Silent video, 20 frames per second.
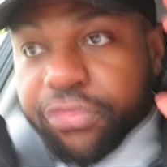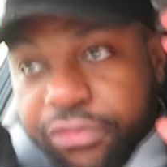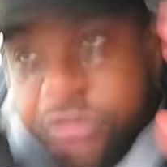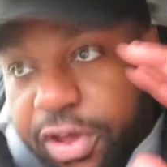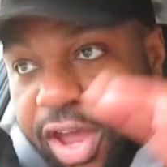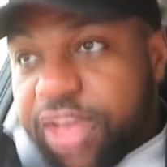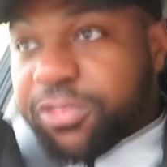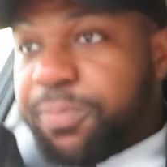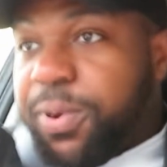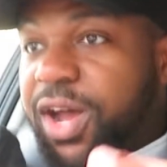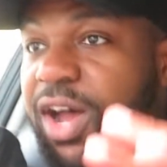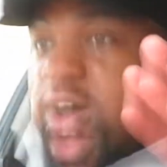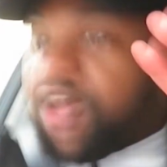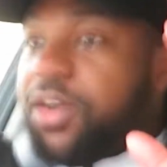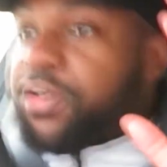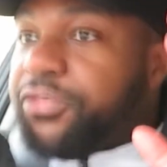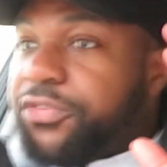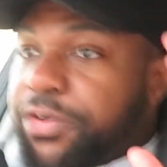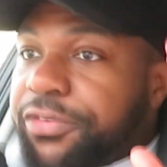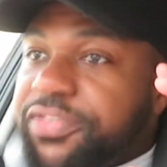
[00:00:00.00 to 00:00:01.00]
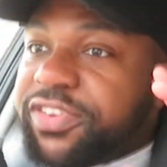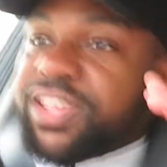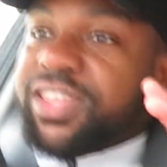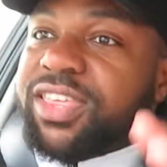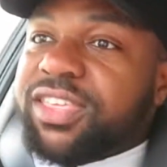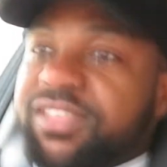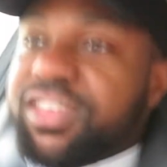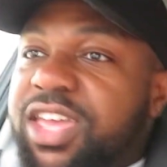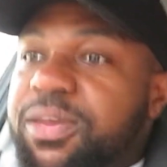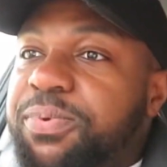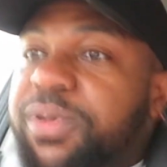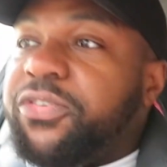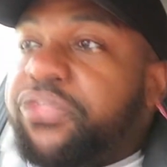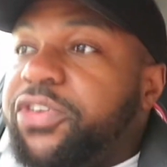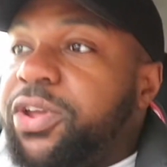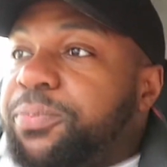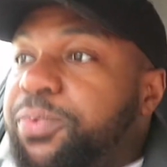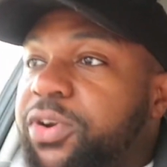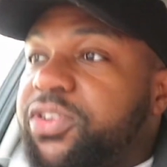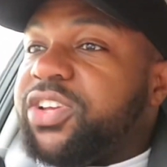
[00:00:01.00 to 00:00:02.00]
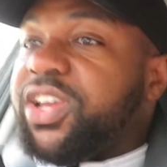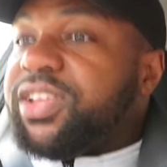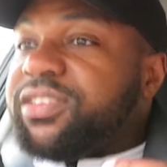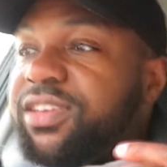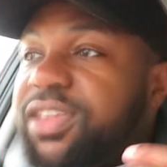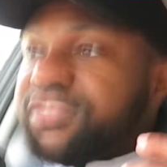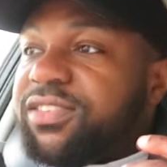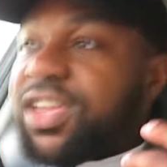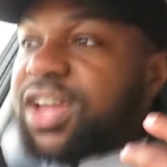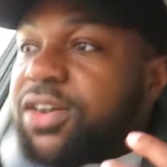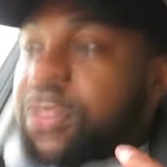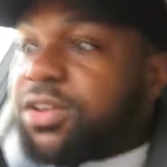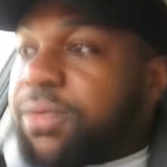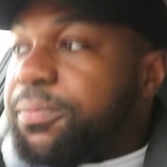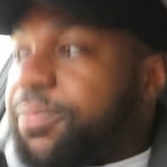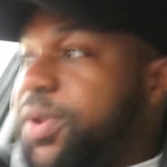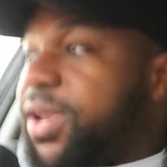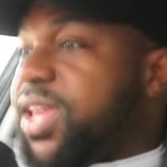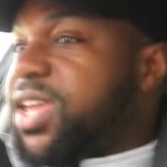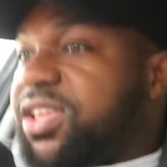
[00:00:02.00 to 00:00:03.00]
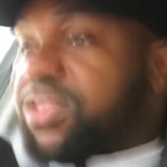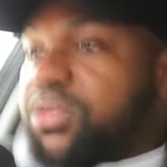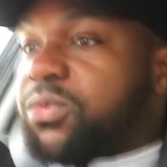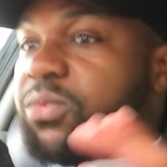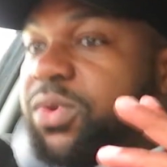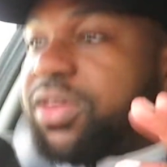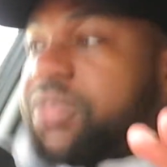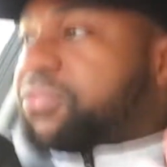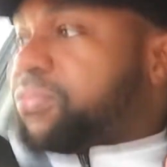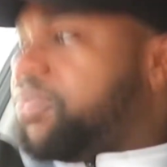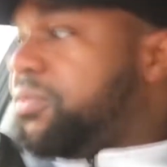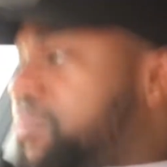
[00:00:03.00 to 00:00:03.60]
First part of obviously this EP3 project is now complete with.